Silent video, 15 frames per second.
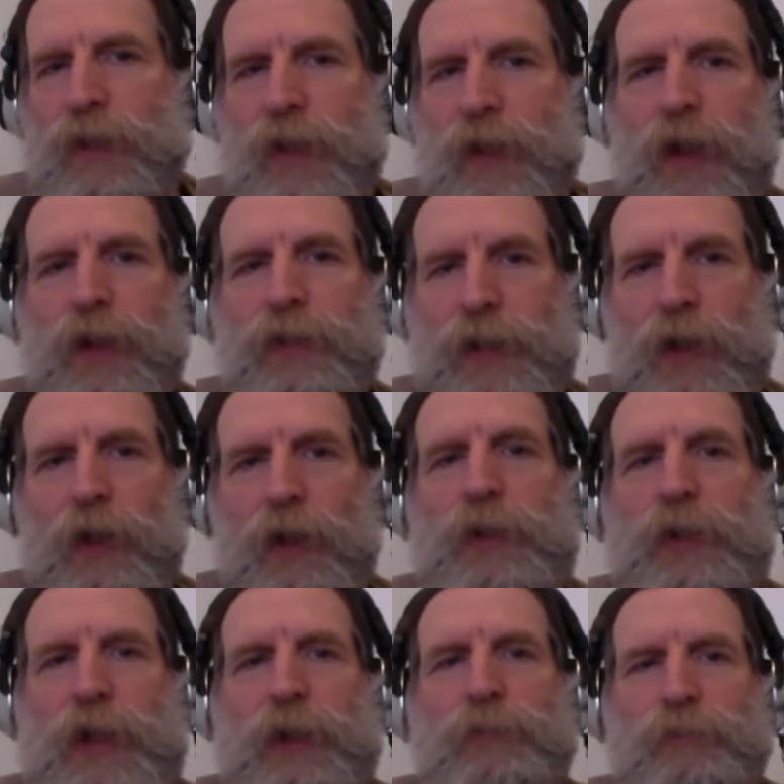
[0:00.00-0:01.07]
the
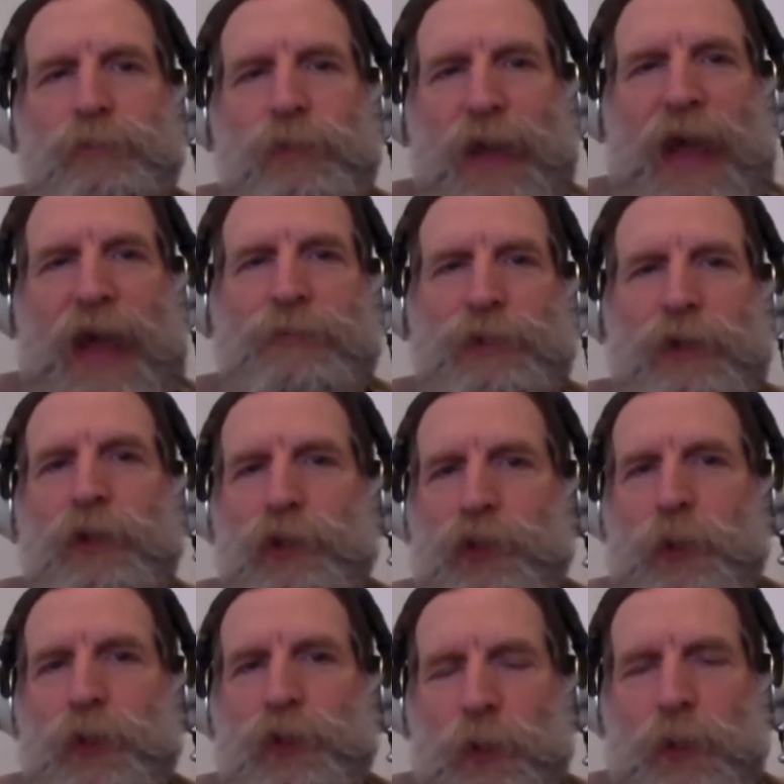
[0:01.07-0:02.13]
only avenues,
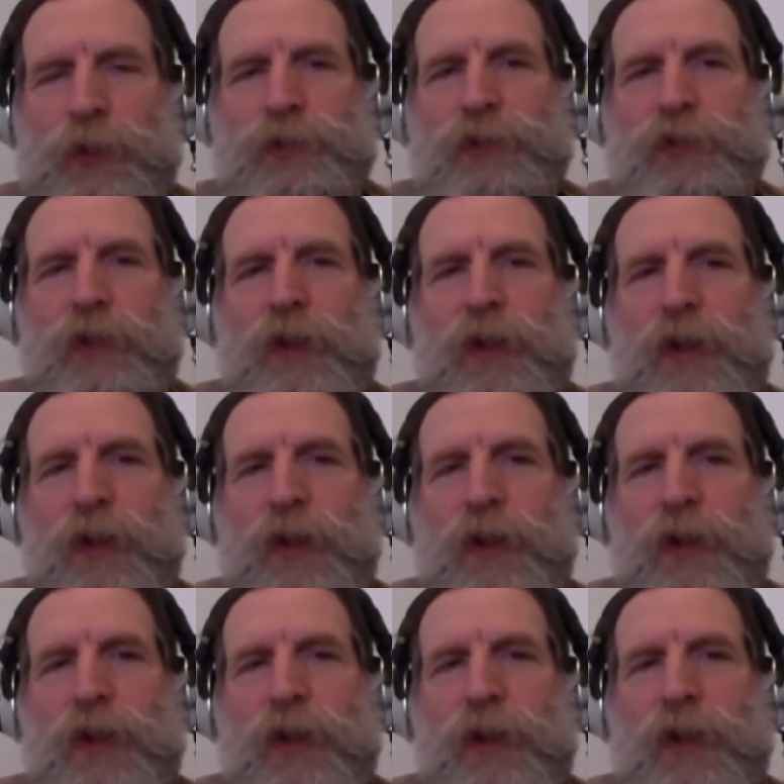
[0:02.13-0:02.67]
which was